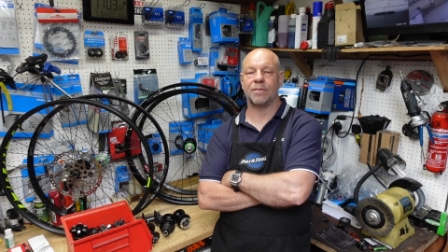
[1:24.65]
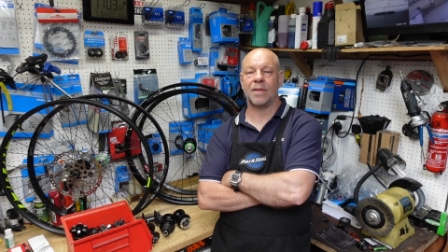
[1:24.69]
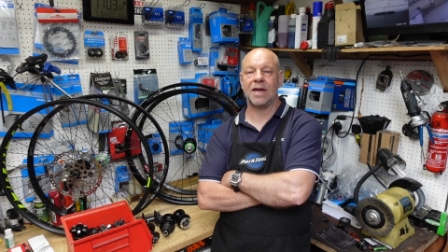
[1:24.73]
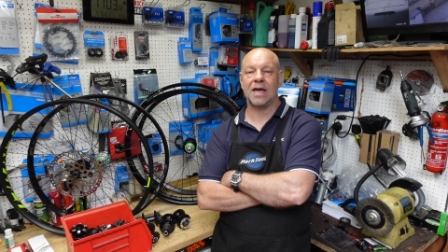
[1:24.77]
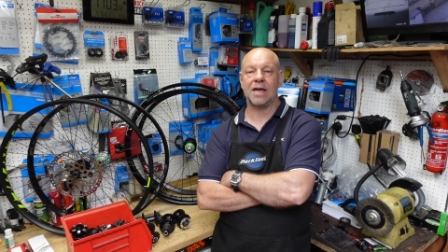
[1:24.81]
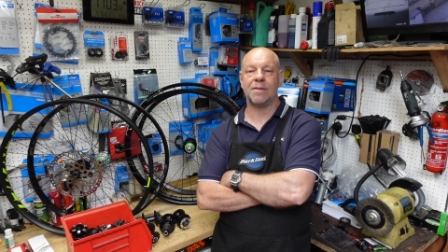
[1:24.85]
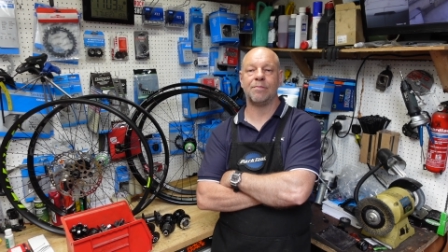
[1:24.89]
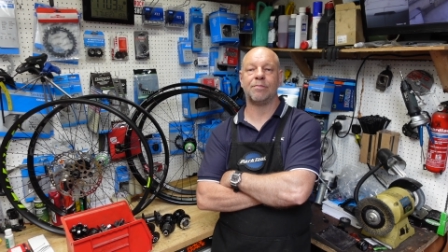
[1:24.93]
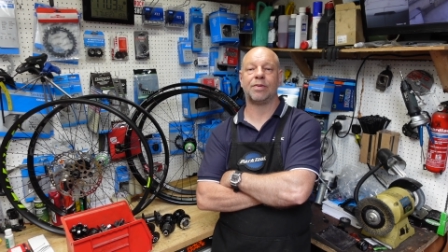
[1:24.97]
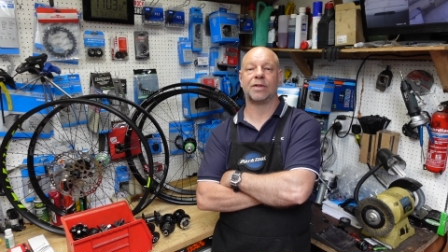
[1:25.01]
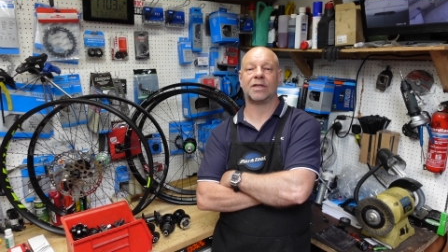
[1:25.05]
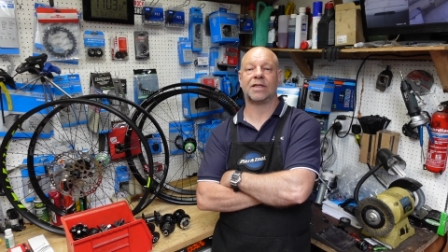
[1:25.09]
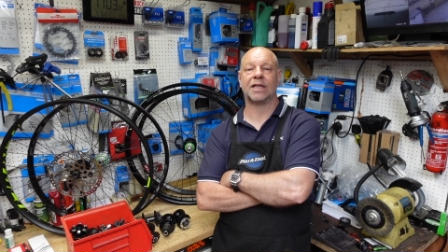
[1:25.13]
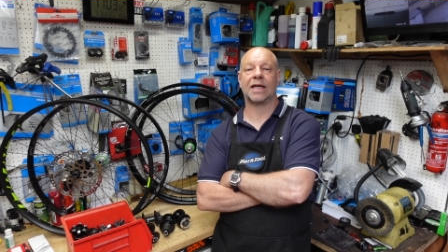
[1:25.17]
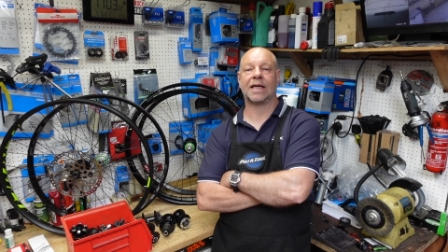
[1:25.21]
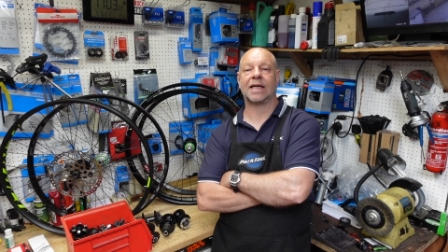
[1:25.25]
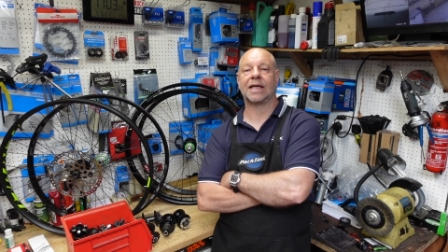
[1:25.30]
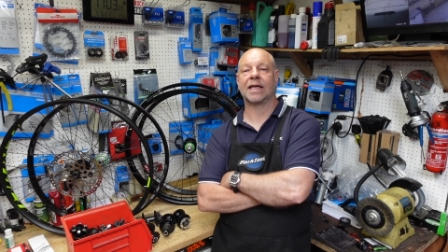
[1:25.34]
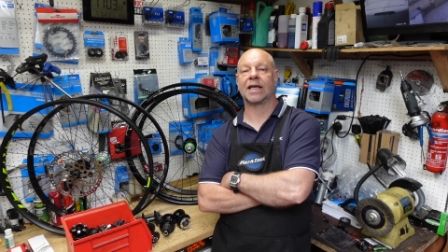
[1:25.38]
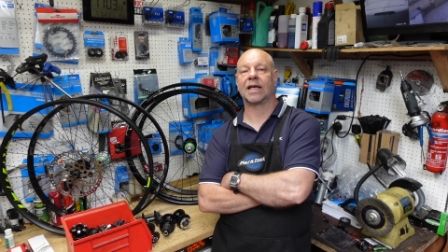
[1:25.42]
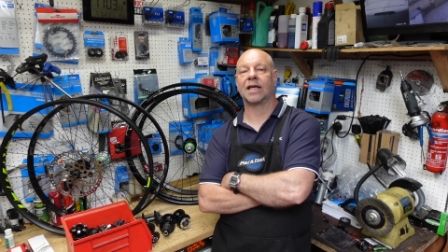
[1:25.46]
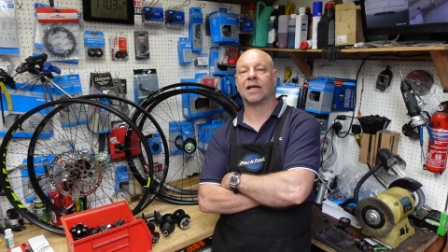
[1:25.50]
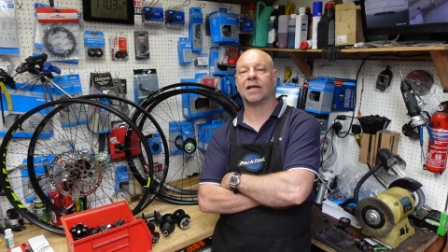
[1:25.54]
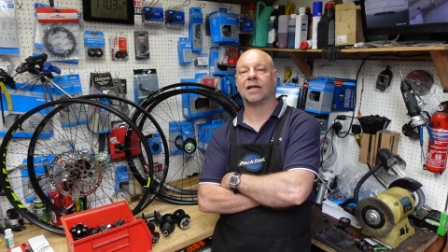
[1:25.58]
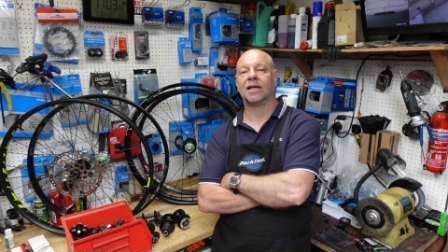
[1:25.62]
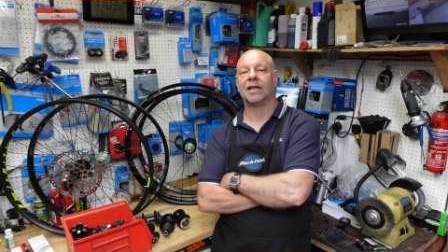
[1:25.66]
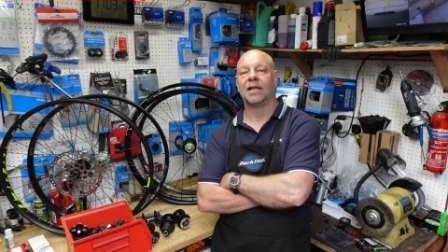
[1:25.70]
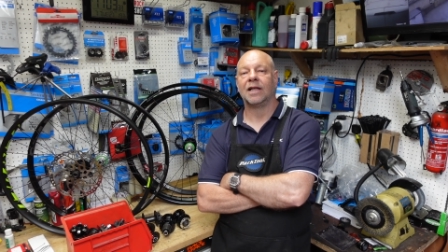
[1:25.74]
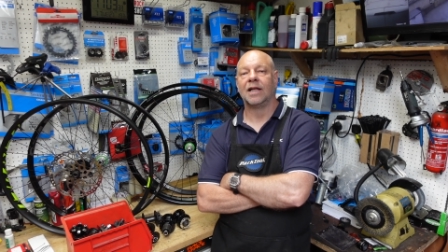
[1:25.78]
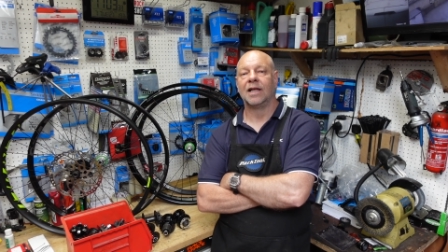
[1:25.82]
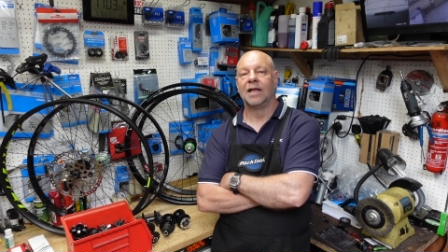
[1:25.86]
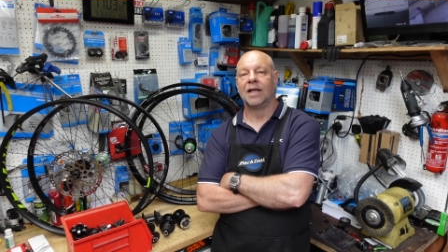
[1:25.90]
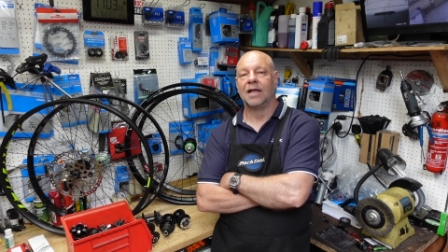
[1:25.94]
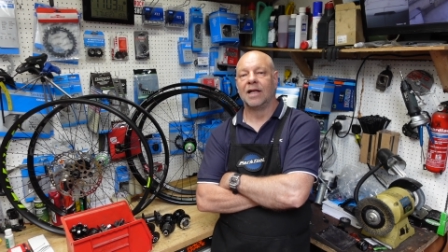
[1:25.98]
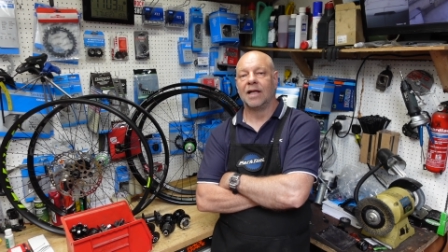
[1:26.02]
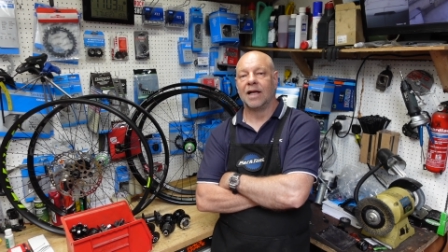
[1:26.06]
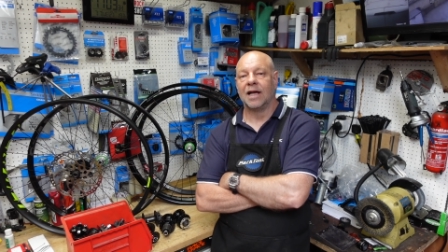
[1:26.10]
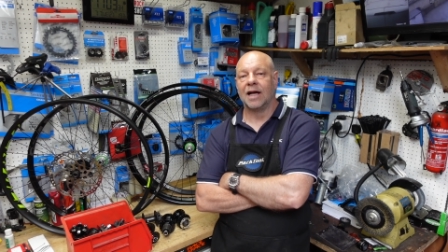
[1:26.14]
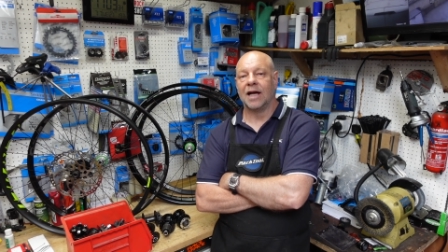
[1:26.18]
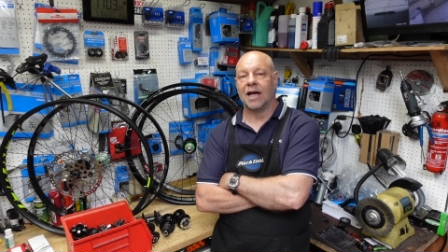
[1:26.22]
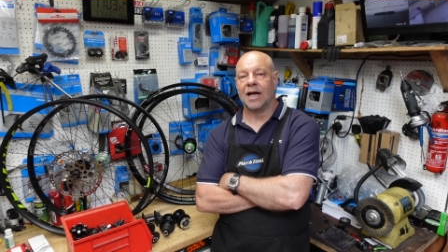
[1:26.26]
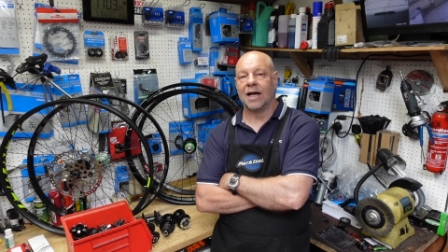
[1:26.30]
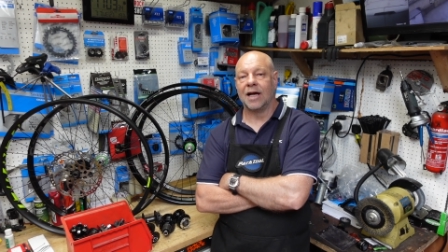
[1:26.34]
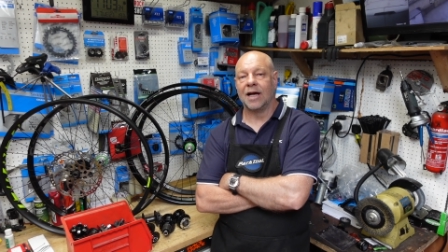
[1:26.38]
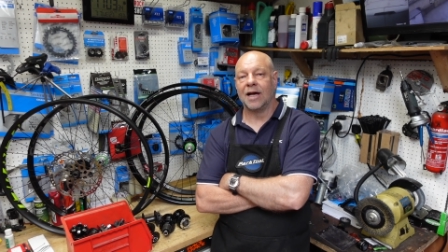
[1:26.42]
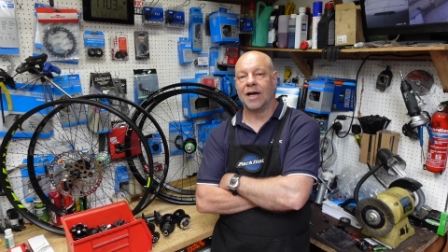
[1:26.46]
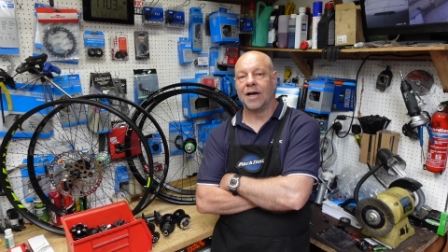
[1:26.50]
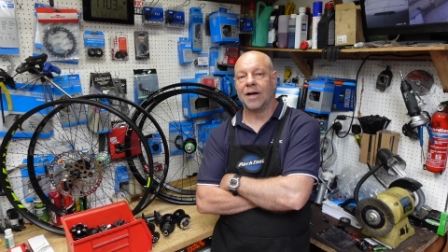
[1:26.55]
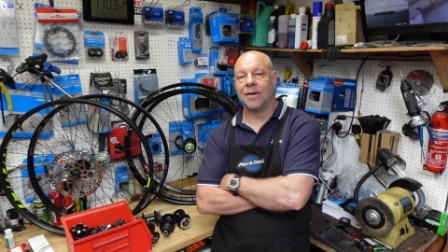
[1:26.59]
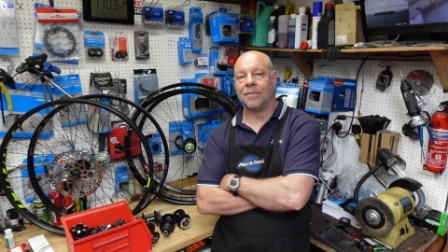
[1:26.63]
Me in particular,
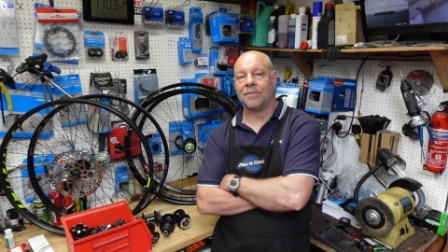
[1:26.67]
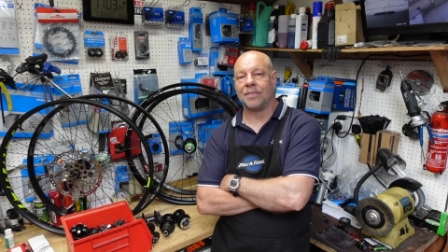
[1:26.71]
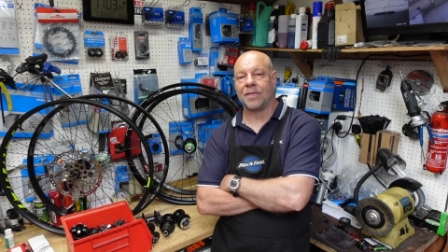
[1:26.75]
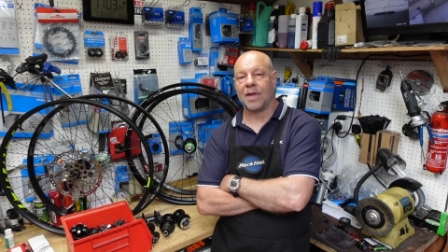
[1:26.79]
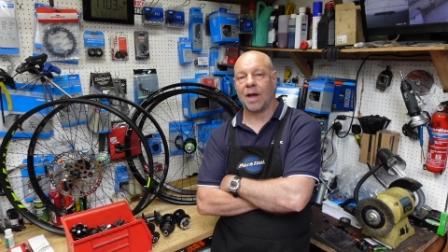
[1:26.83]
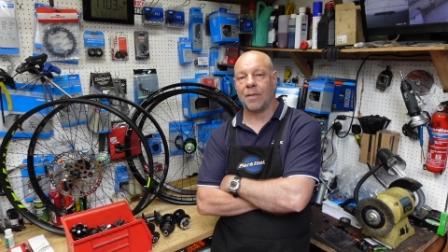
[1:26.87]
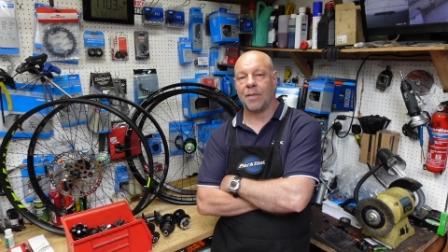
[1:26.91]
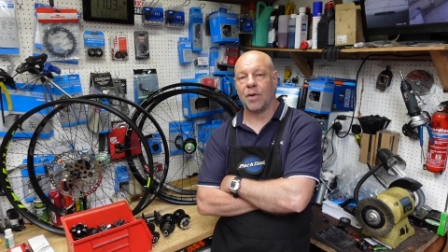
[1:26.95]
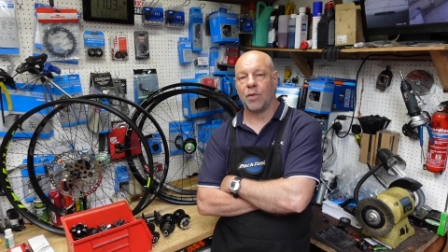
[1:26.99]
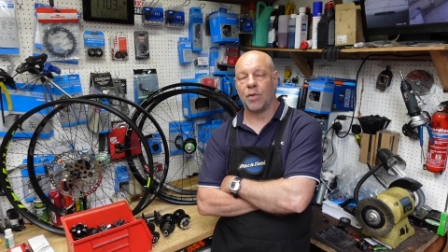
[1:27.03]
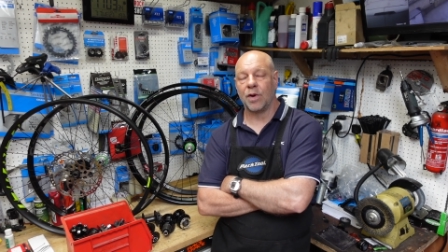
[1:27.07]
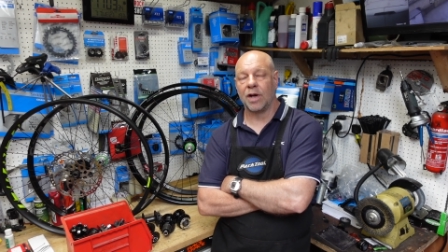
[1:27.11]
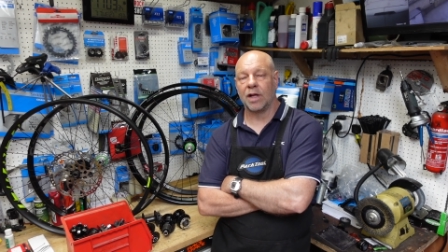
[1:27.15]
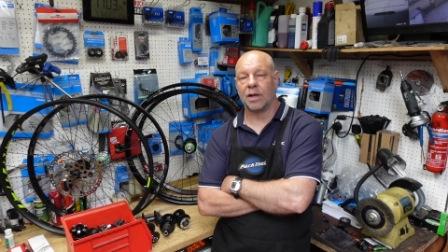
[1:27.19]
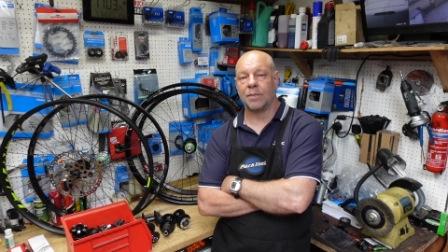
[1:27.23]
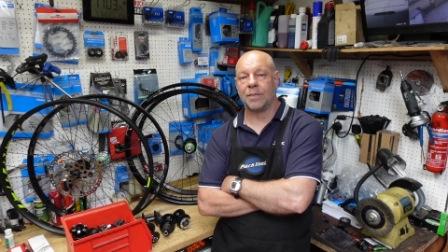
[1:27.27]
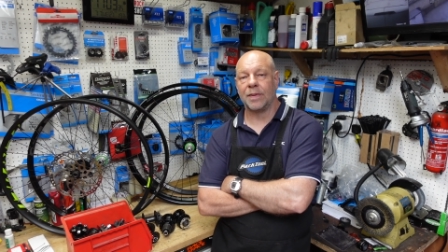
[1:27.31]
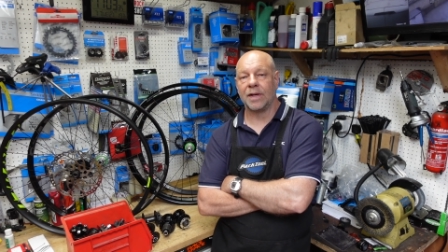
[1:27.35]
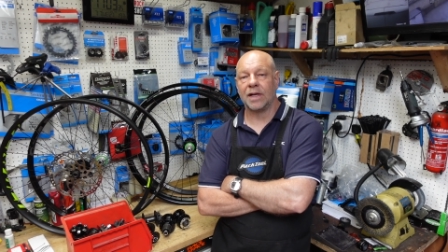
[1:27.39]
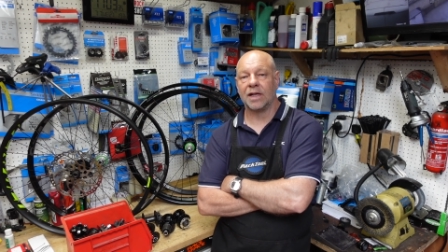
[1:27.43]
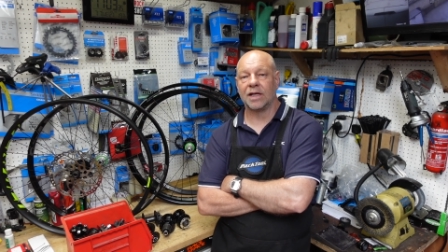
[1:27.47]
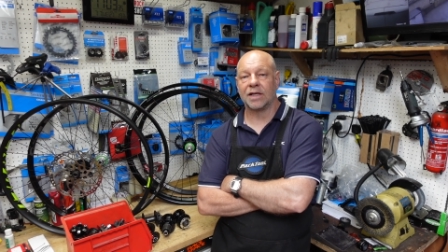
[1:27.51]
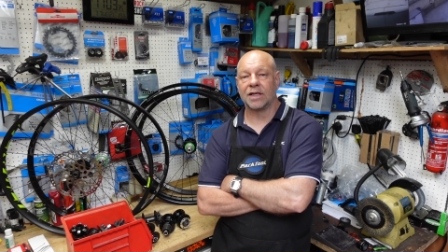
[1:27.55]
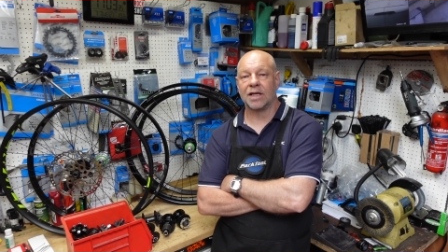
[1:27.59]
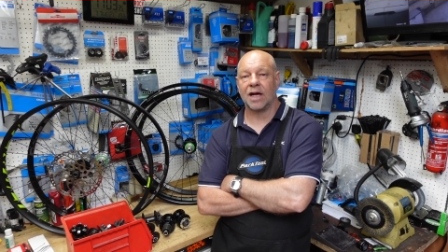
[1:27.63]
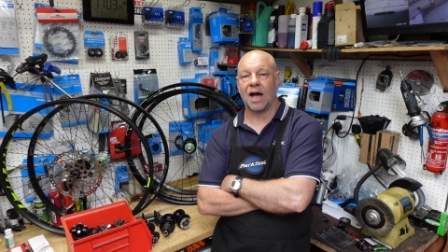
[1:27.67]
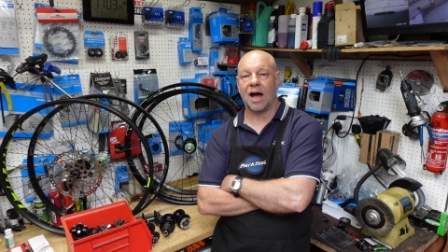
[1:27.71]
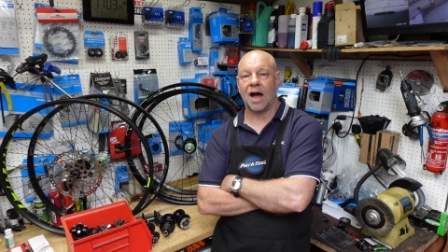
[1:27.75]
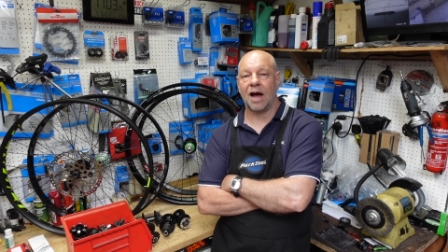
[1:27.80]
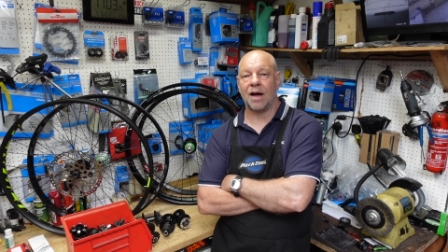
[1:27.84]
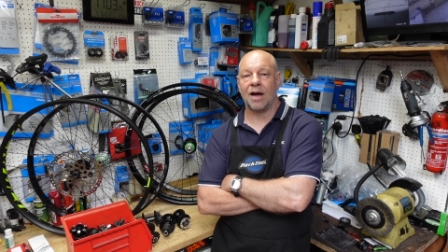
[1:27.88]
um, I'm a wheel builder.